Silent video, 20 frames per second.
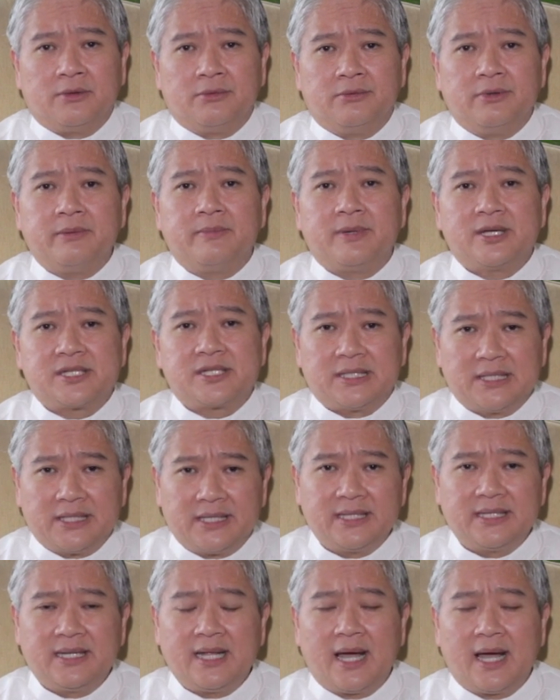We must
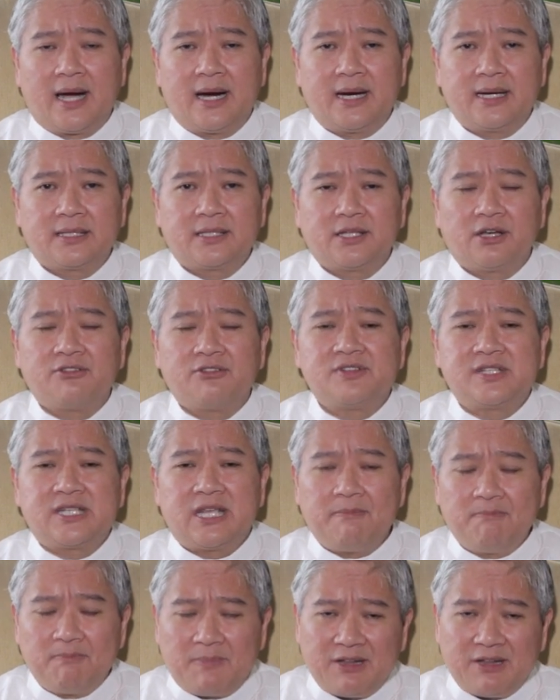learn the art of
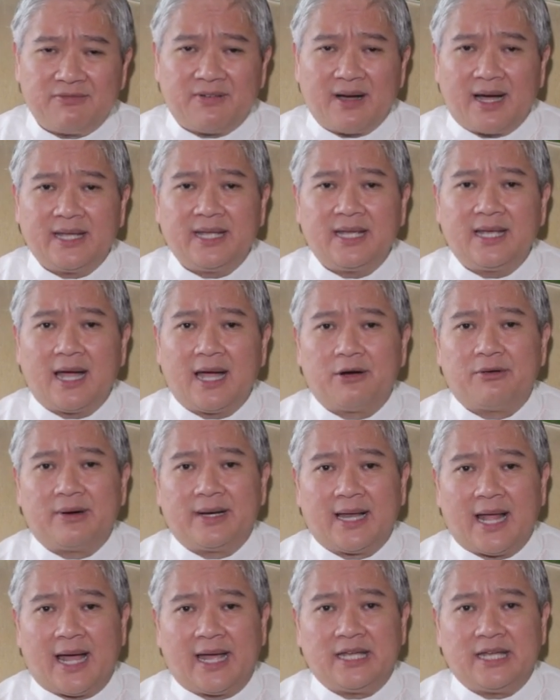simplifying our
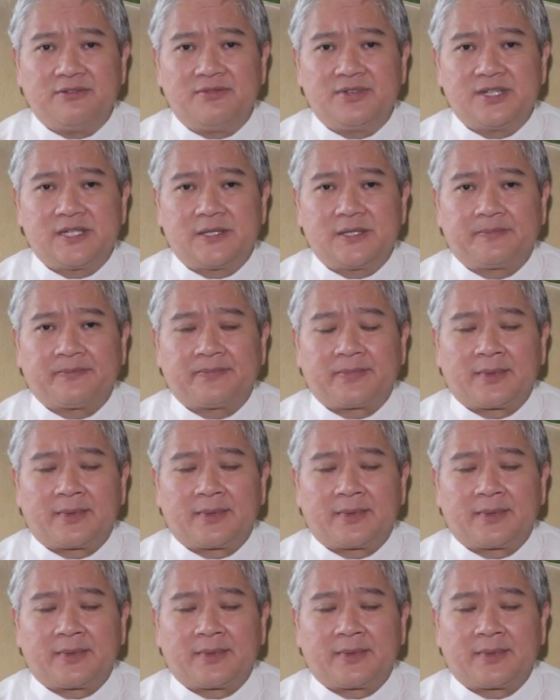lives,